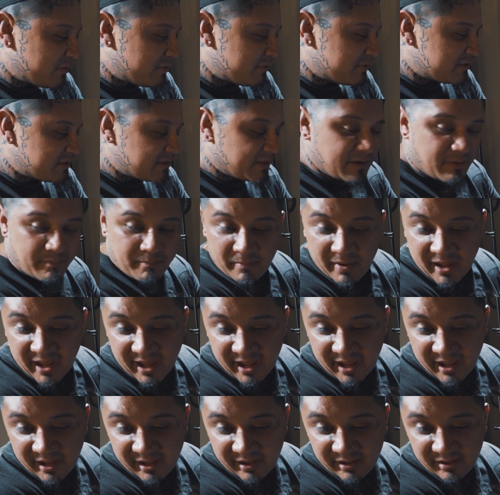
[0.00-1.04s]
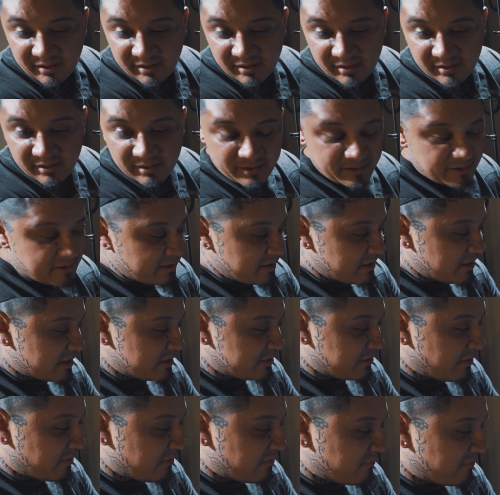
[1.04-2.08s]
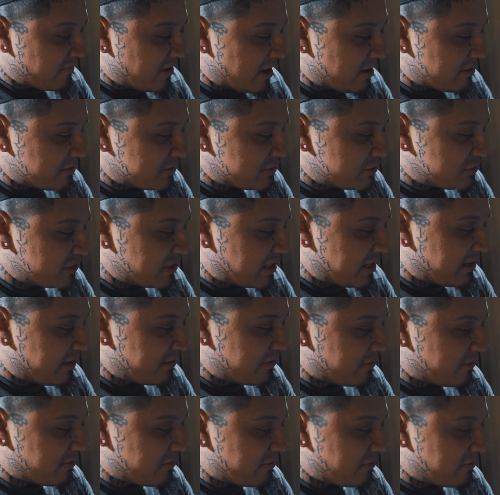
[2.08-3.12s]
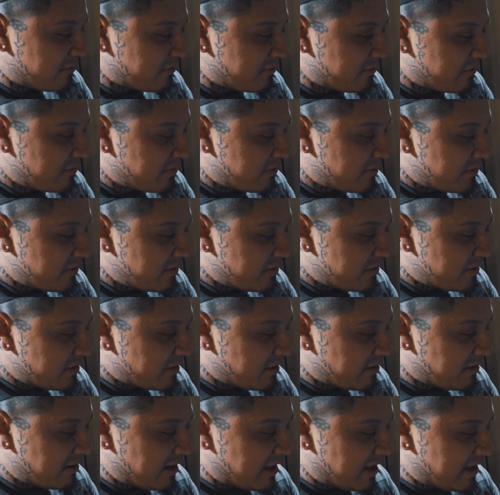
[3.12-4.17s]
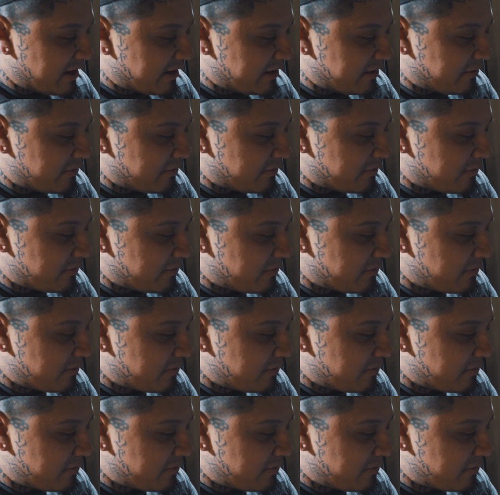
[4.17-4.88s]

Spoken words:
using a mag, a round shader, a liner,